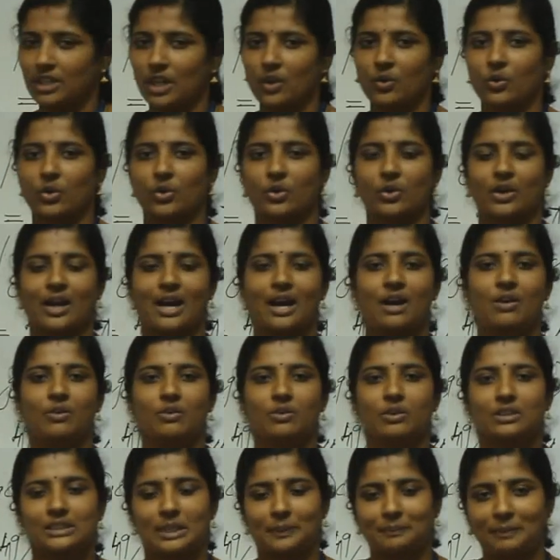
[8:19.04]
now you
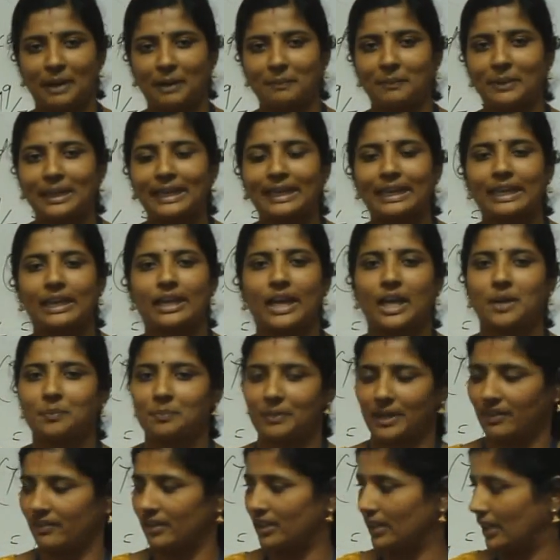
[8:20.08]
have the public key and
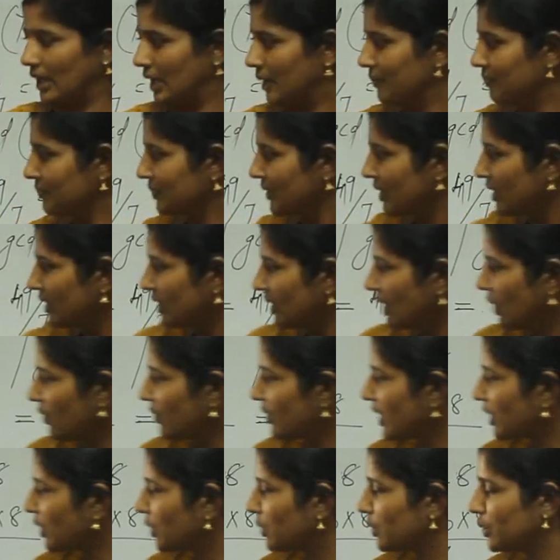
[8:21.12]
private key. Now
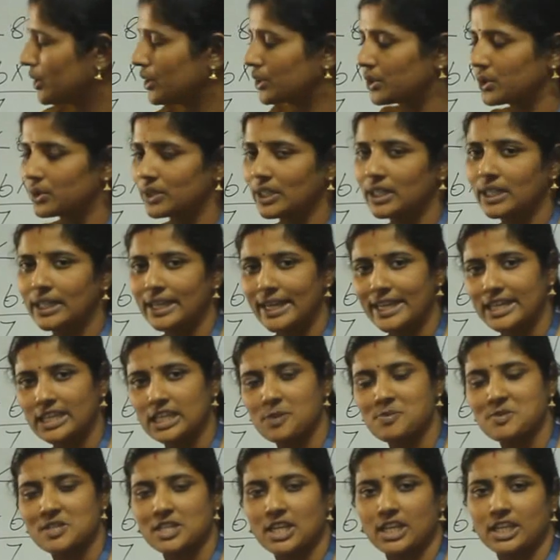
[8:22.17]
we are going to the
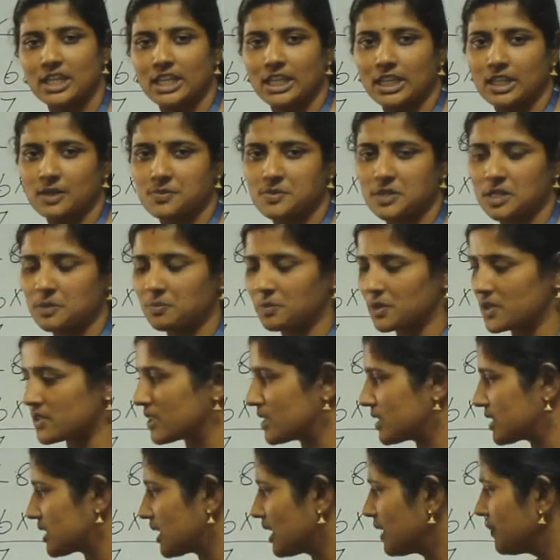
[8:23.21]
encryption and decryption
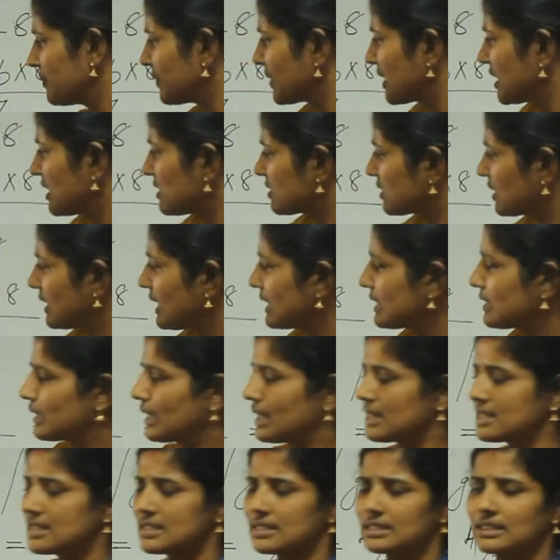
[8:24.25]
procedure. So let's
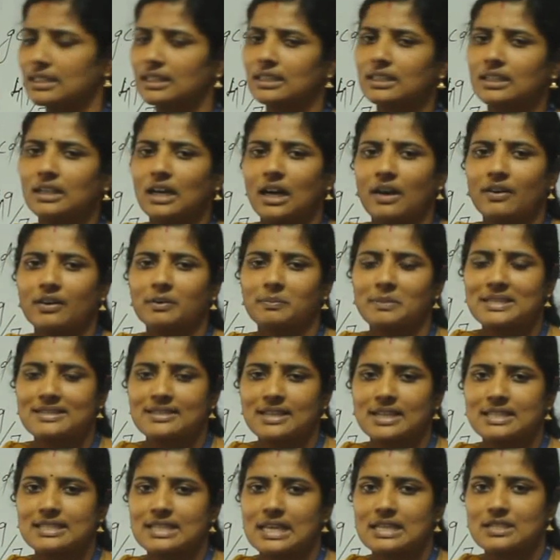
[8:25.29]
consider our
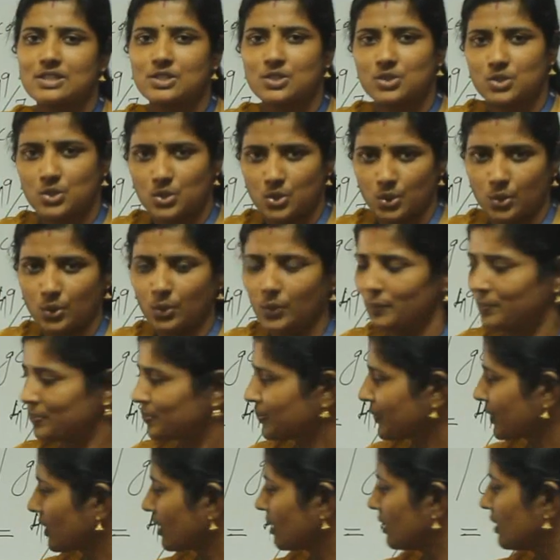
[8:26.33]
message as 2.
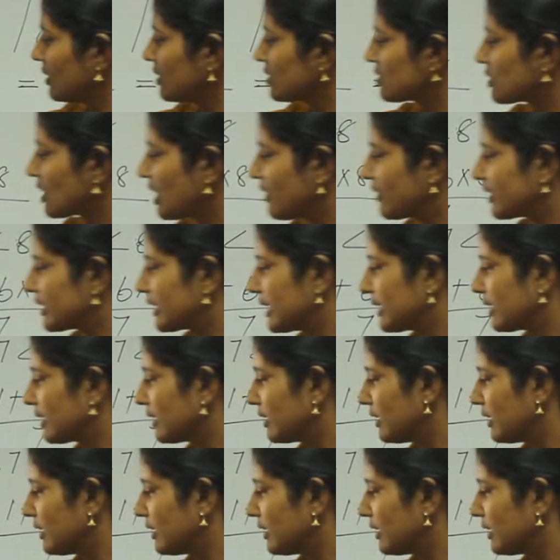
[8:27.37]
So the